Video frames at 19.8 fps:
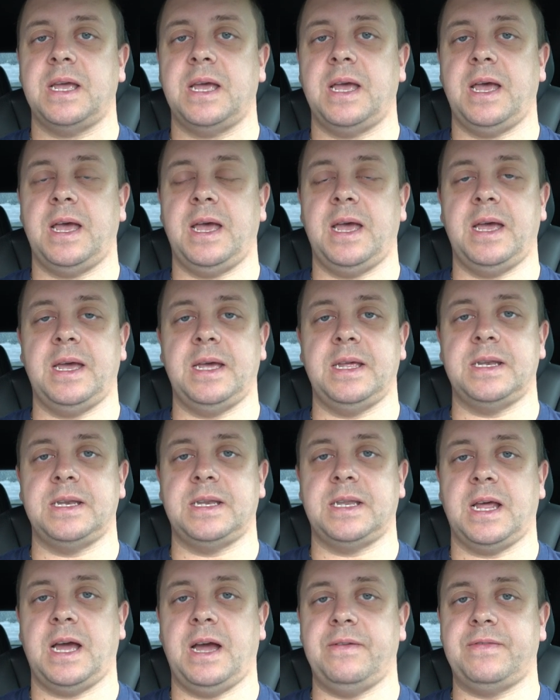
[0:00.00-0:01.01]

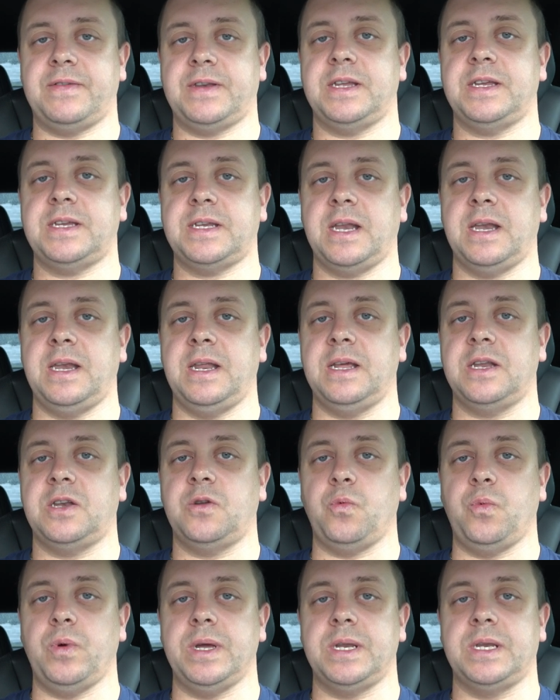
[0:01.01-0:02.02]
And I've tested
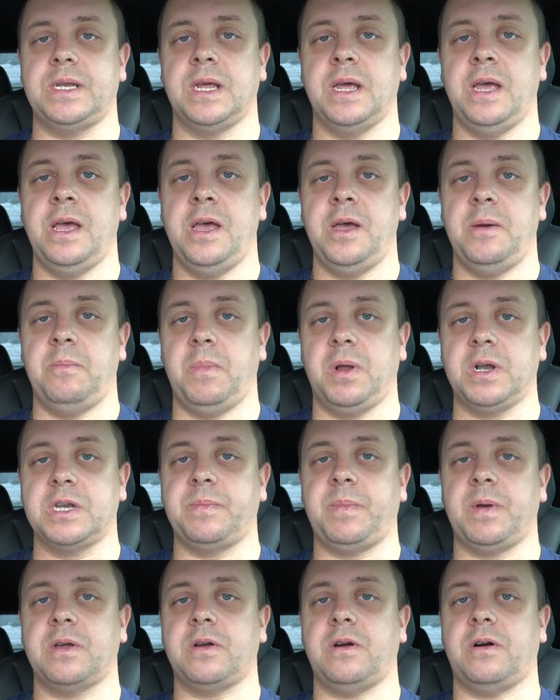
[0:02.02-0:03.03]
it with
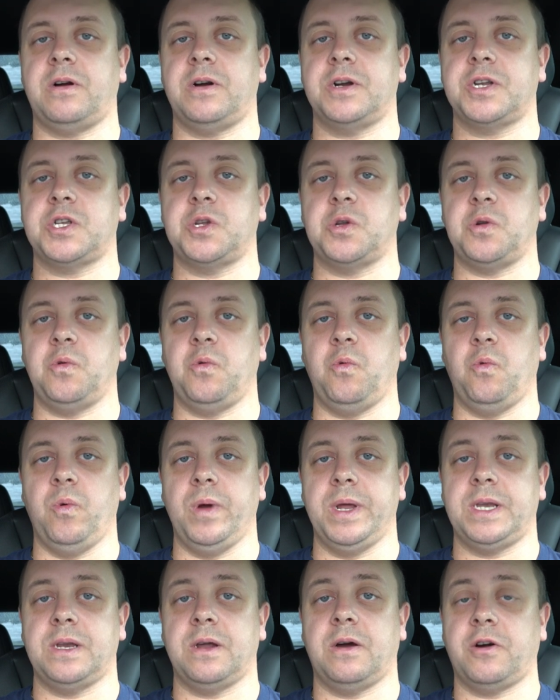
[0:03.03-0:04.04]
multiple cars
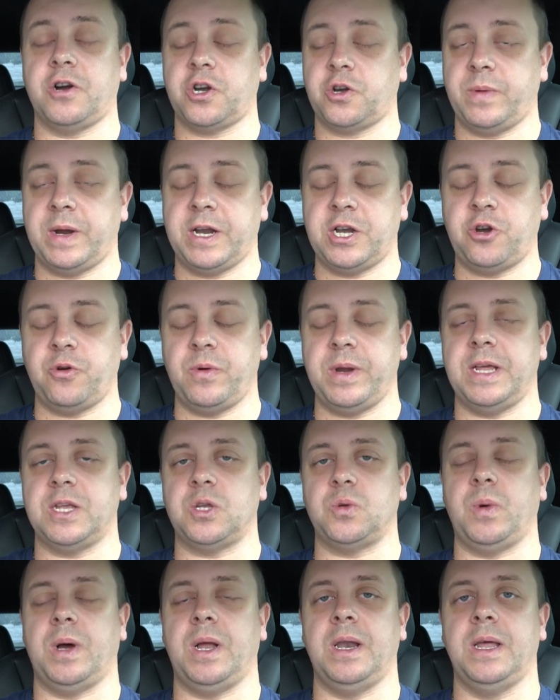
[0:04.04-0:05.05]
with hardware 3
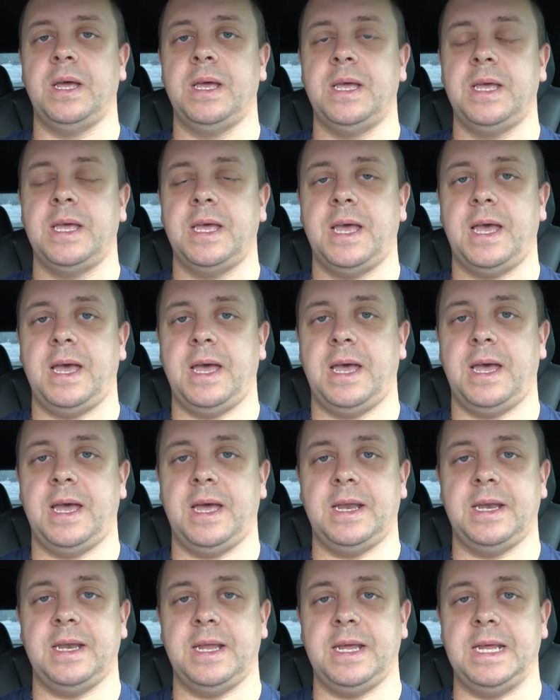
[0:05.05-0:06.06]
as well,
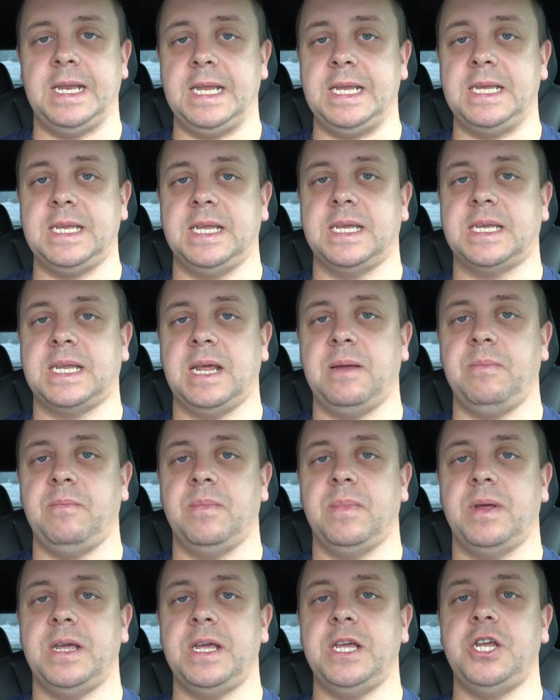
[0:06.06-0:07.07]
and it is the
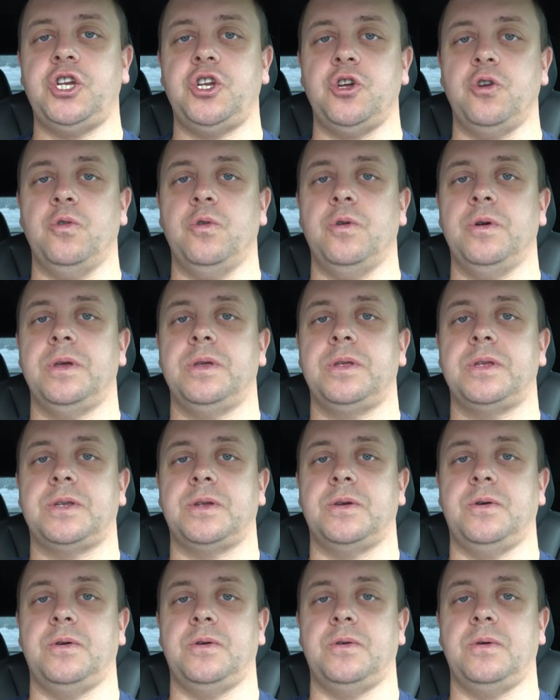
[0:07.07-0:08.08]
same issue.
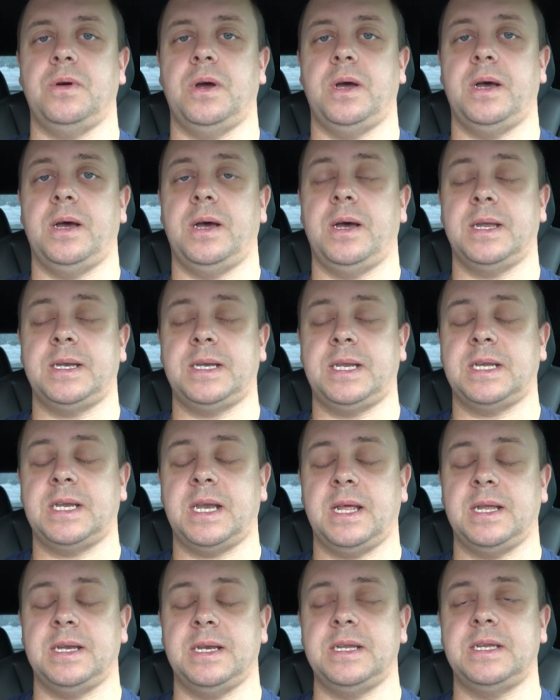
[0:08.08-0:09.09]
So
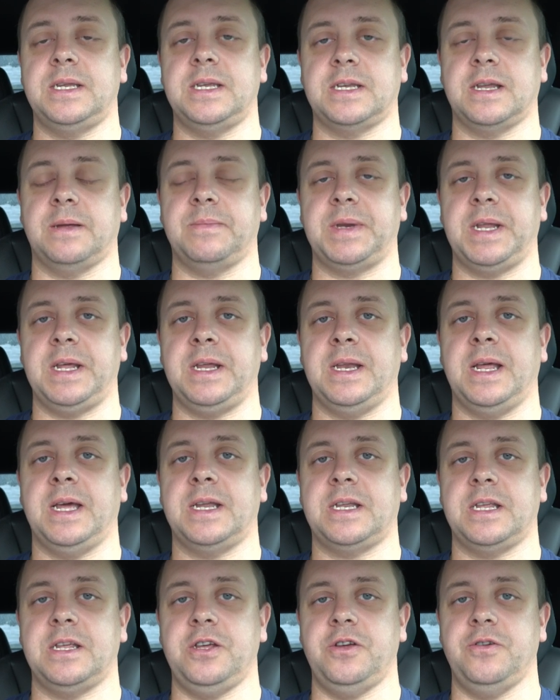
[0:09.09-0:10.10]
Tesla, this is something
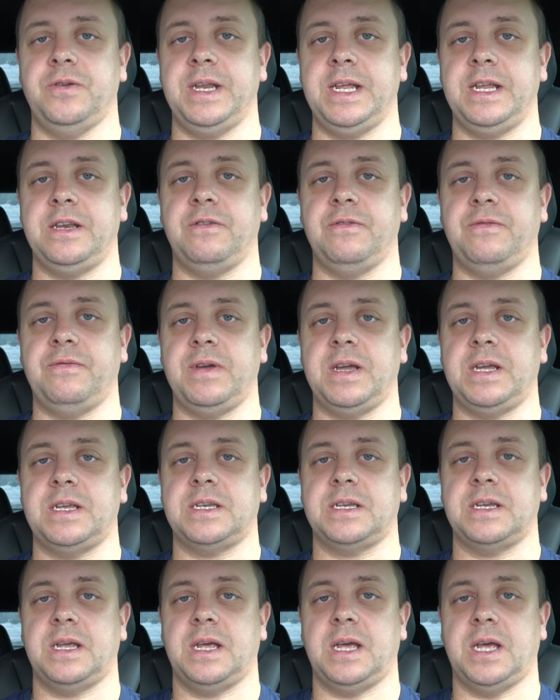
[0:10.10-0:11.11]
that you need to
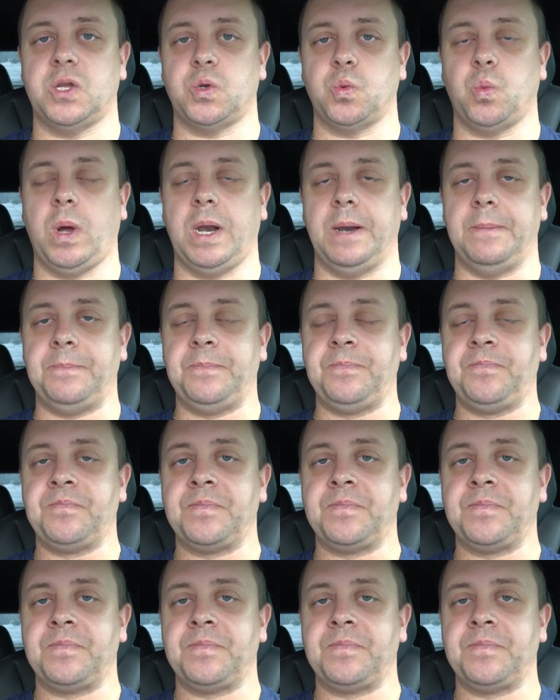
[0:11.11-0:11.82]
fix as well.